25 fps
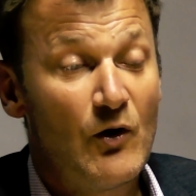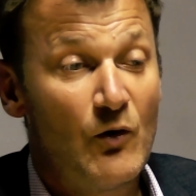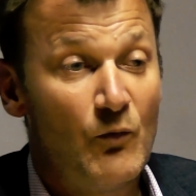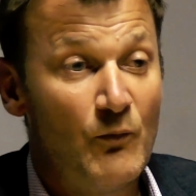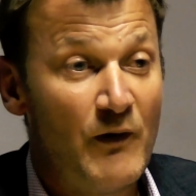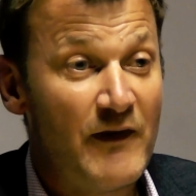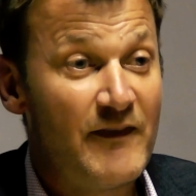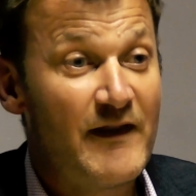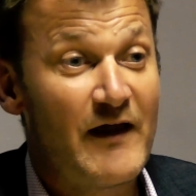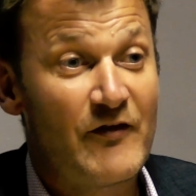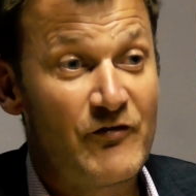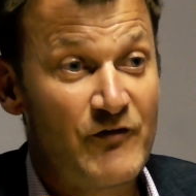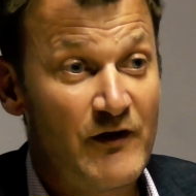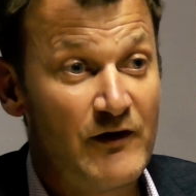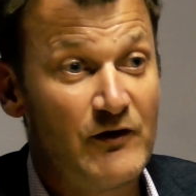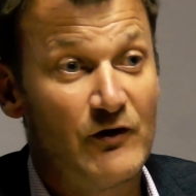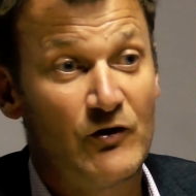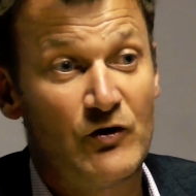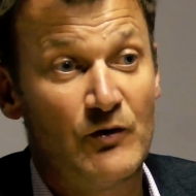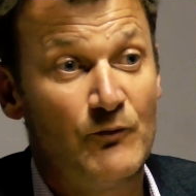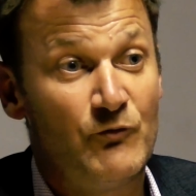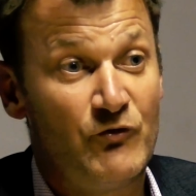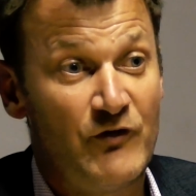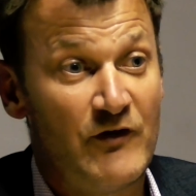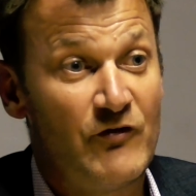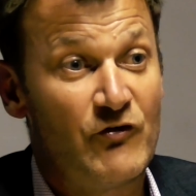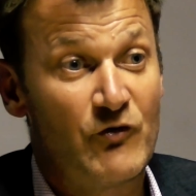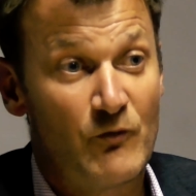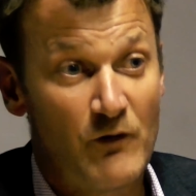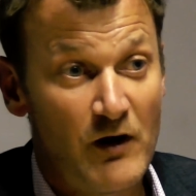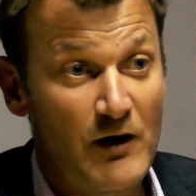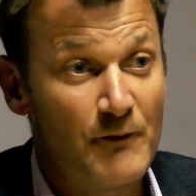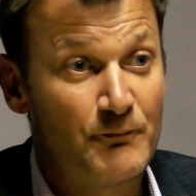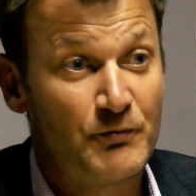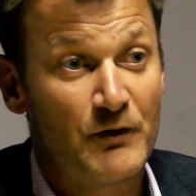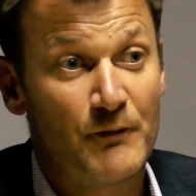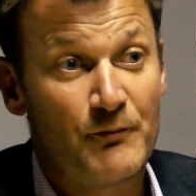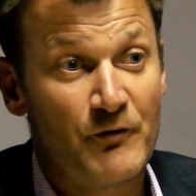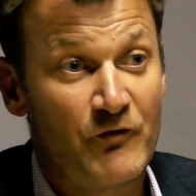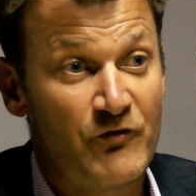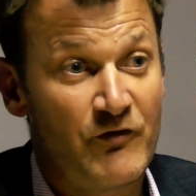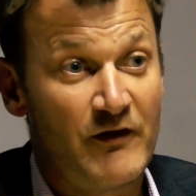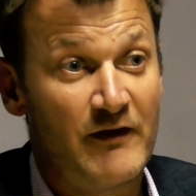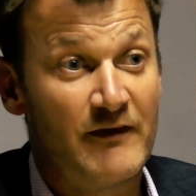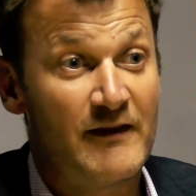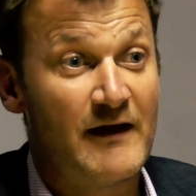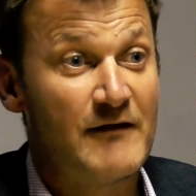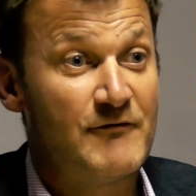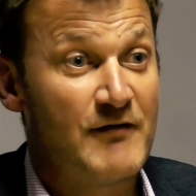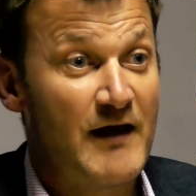When that tenant comes into our
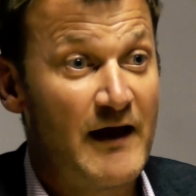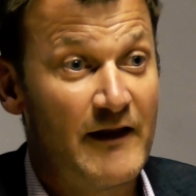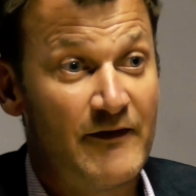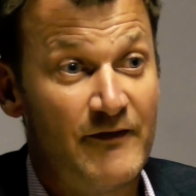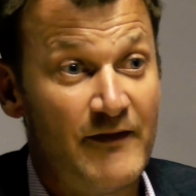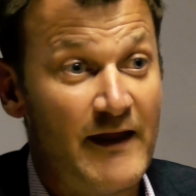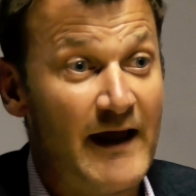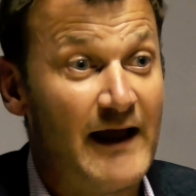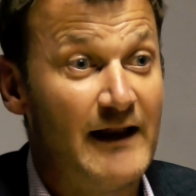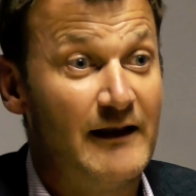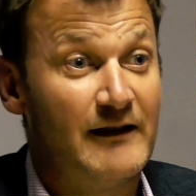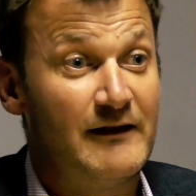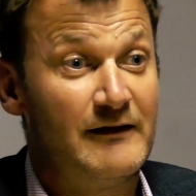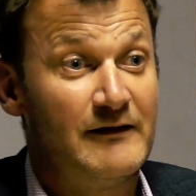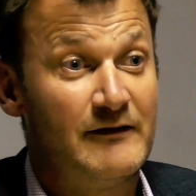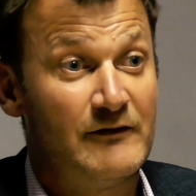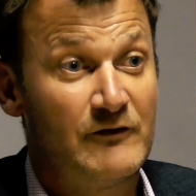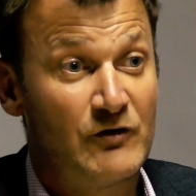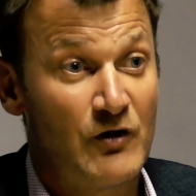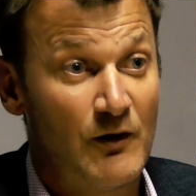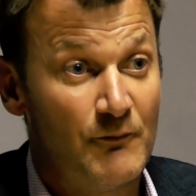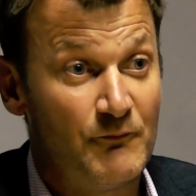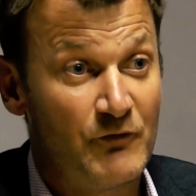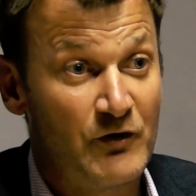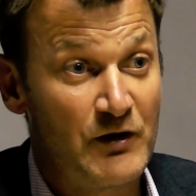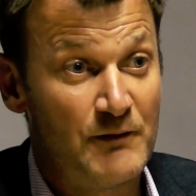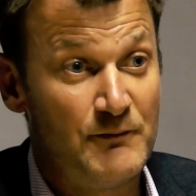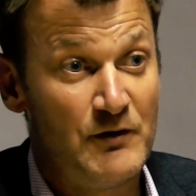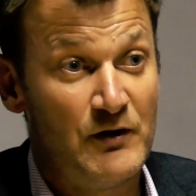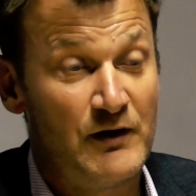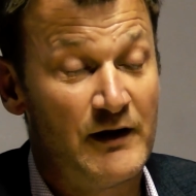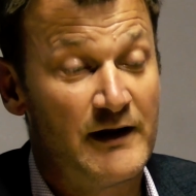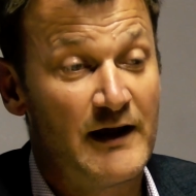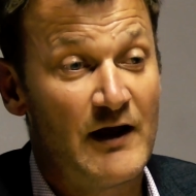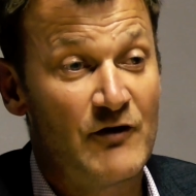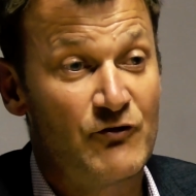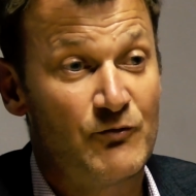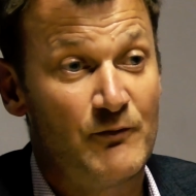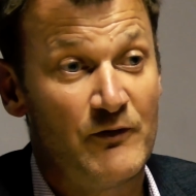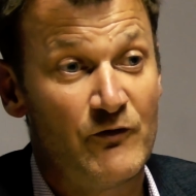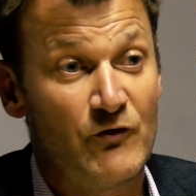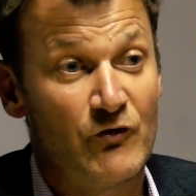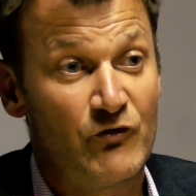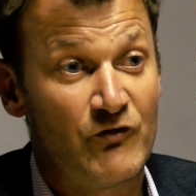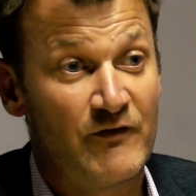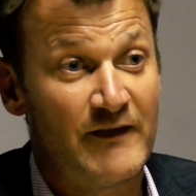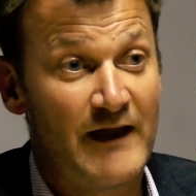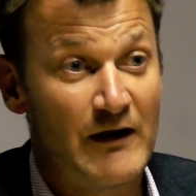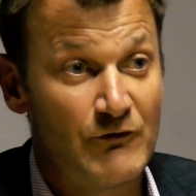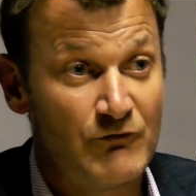property, they've had that communication with
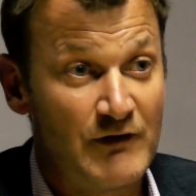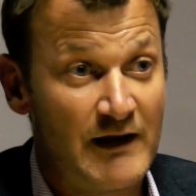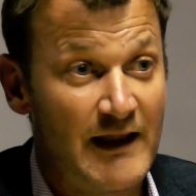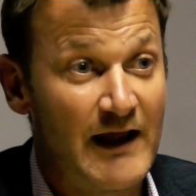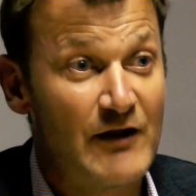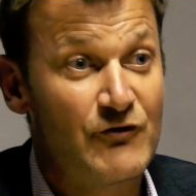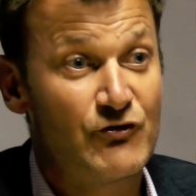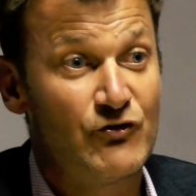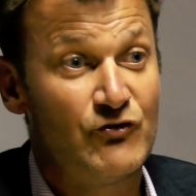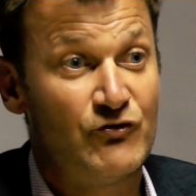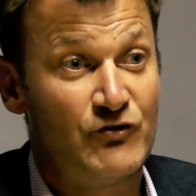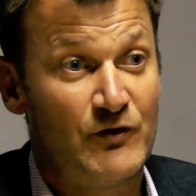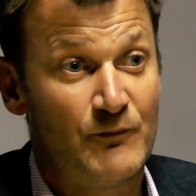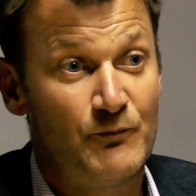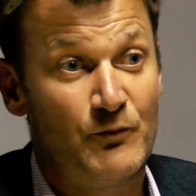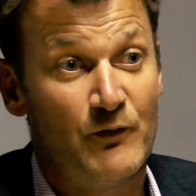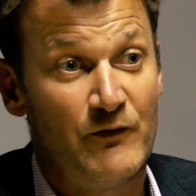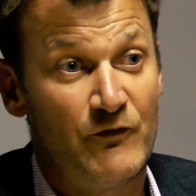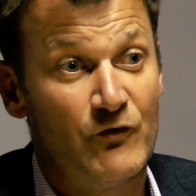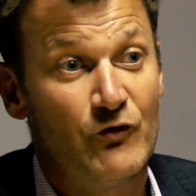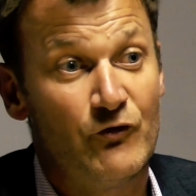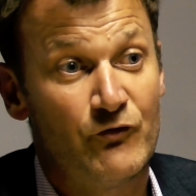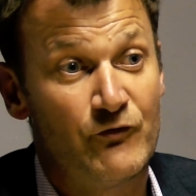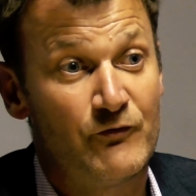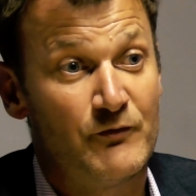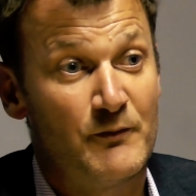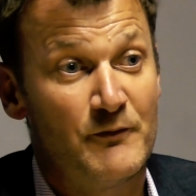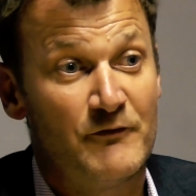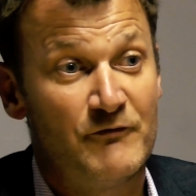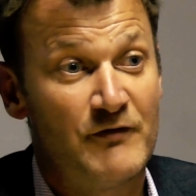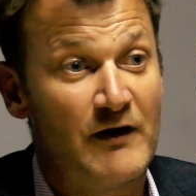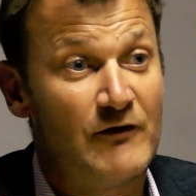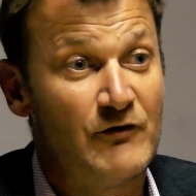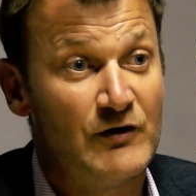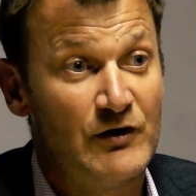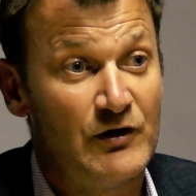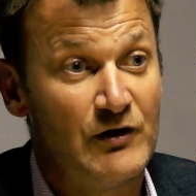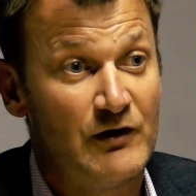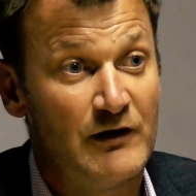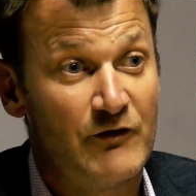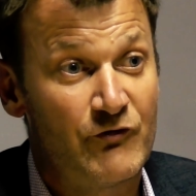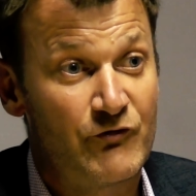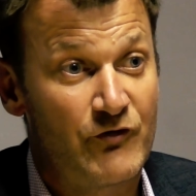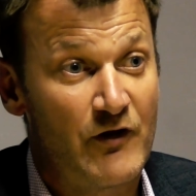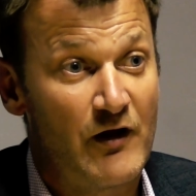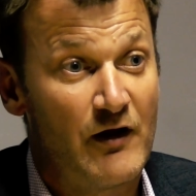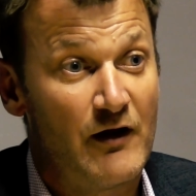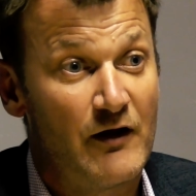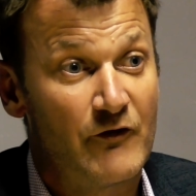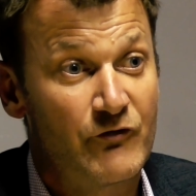us and that relationship with us from a very early
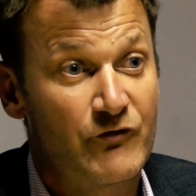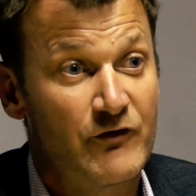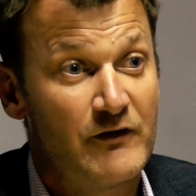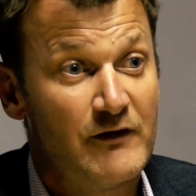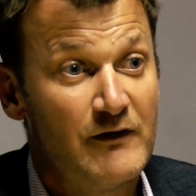start.